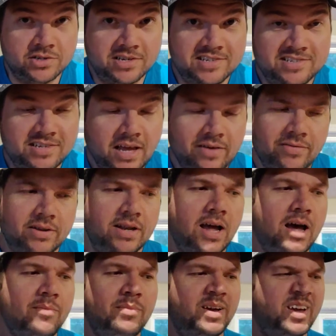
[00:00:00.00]
G7,
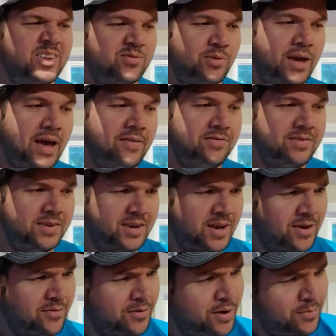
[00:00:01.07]
not because we have to
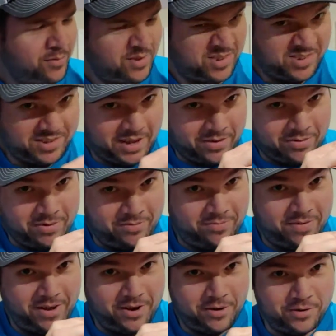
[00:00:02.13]
cover up with
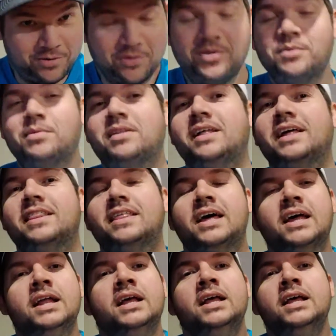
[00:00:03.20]
7 fingers or something like
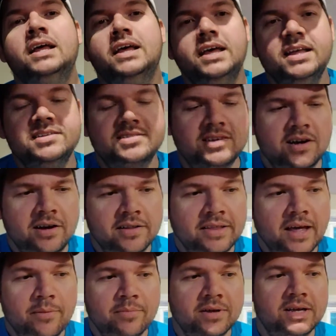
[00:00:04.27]
that. It's
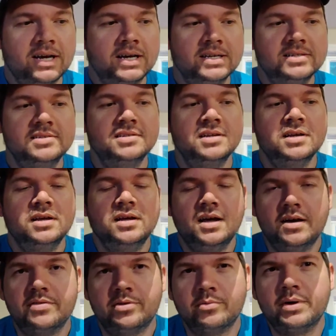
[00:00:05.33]
called that because
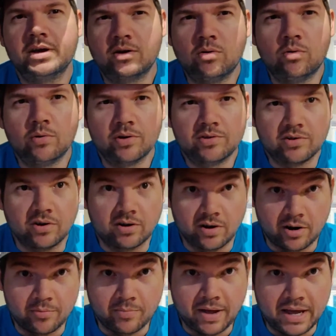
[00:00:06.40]
of the way chords
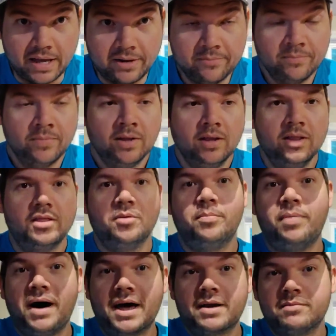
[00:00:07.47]
are made.
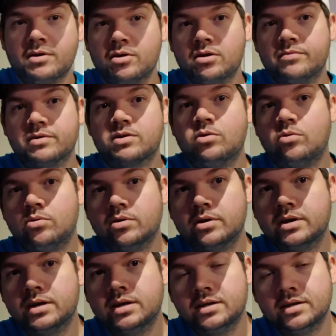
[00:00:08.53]
The bottom note of a
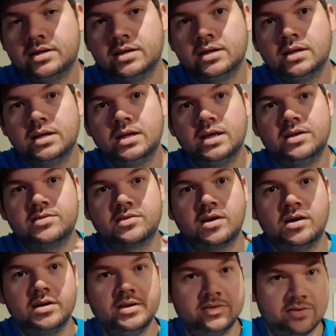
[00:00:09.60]
chord is
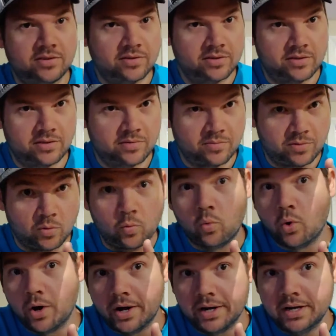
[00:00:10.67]
the
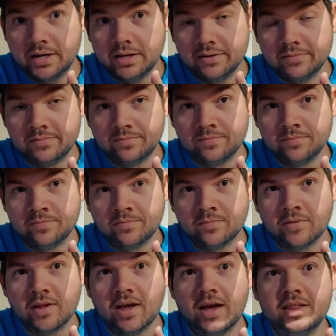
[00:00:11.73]
1,
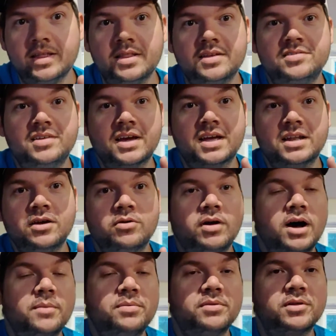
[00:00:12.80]
and then the second
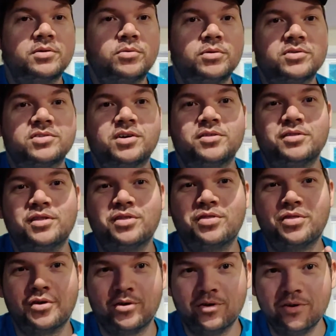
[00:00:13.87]
note up of the chord is called the
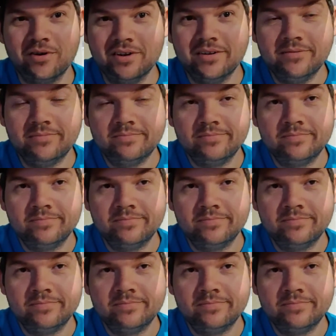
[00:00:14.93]
3rd.